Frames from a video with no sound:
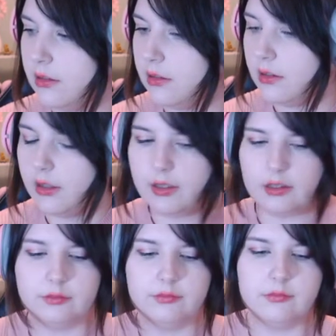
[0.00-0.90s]
There you
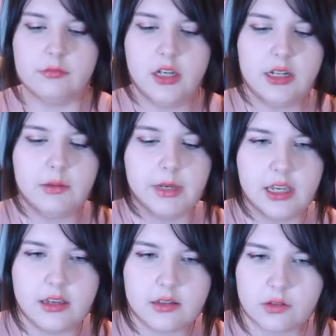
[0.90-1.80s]
go like on my
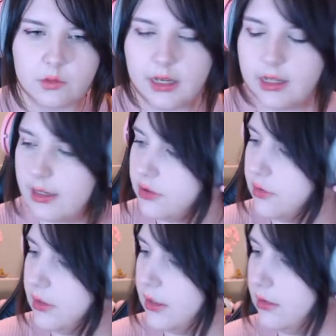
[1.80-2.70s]
ears as well,
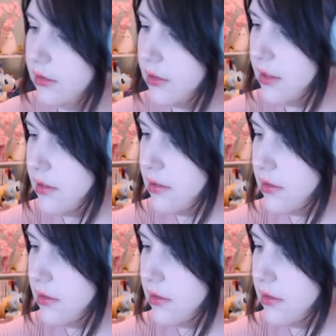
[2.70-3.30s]
actually, because...